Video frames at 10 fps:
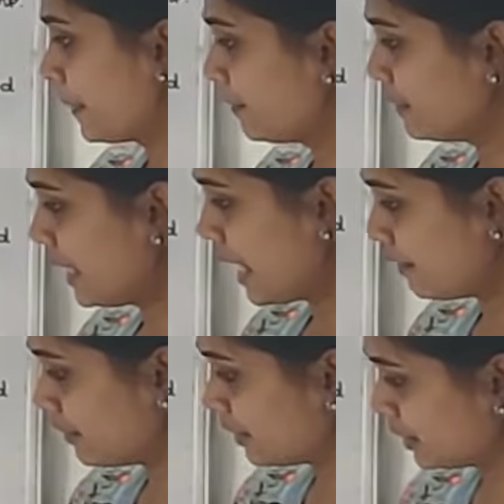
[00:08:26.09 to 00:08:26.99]
We'll
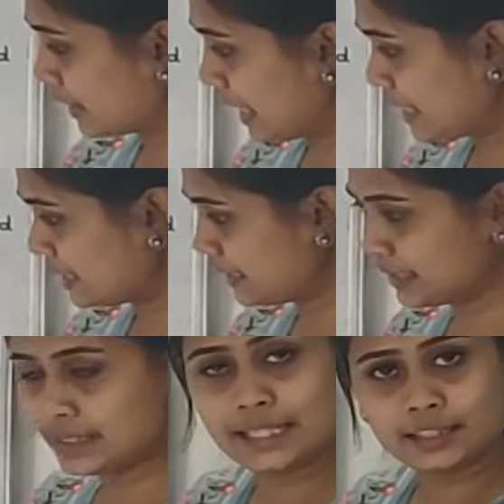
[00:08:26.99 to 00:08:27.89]
have a cast
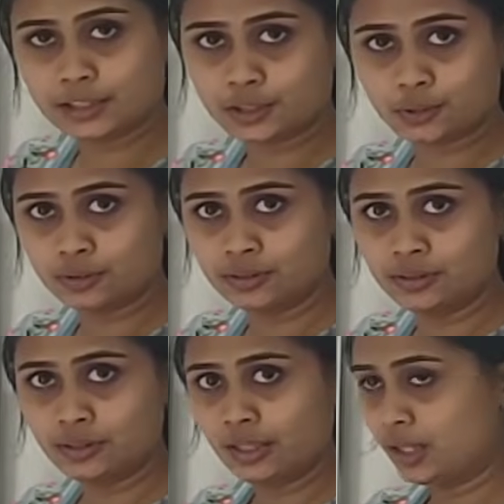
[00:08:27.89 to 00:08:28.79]
in dental stone.
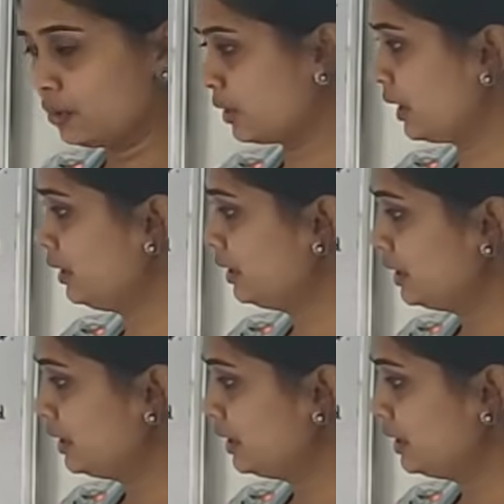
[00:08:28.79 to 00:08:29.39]
Okay.